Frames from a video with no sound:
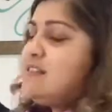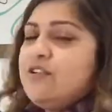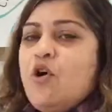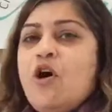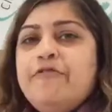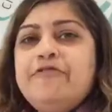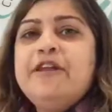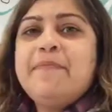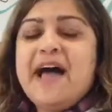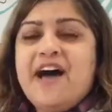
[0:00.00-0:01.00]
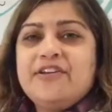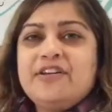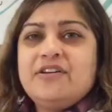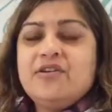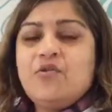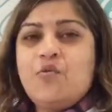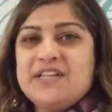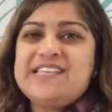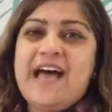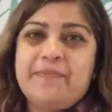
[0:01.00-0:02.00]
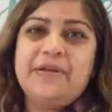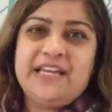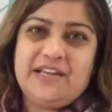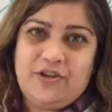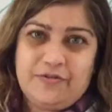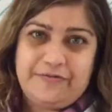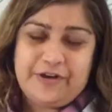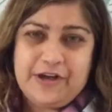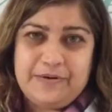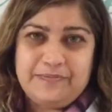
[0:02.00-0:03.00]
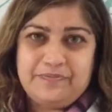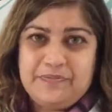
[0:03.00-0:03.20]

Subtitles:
are often about what's happening in your firm.